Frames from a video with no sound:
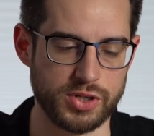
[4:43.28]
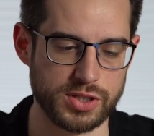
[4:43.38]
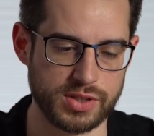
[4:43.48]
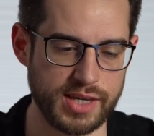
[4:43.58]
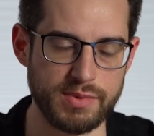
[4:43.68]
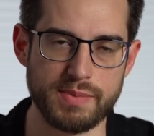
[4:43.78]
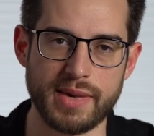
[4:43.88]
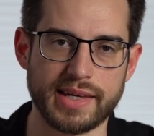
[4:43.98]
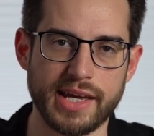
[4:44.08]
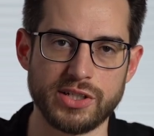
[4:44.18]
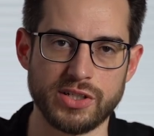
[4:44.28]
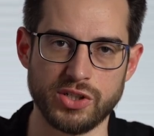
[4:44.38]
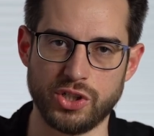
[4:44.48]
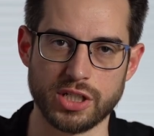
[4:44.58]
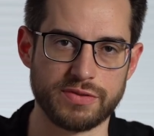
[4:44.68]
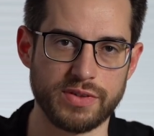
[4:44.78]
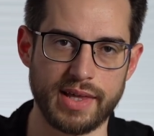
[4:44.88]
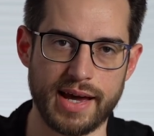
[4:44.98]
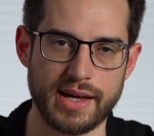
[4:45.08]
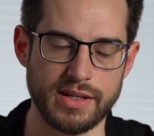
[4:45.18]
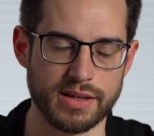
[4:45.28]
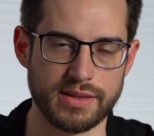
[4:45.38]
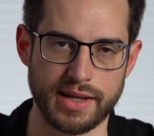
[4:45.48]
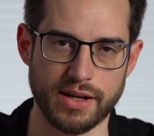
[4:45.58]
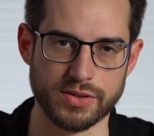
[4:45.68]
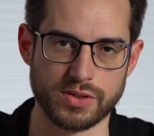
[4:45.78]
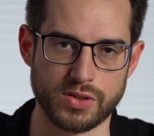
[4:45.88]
just give me medications just for that, nothing else.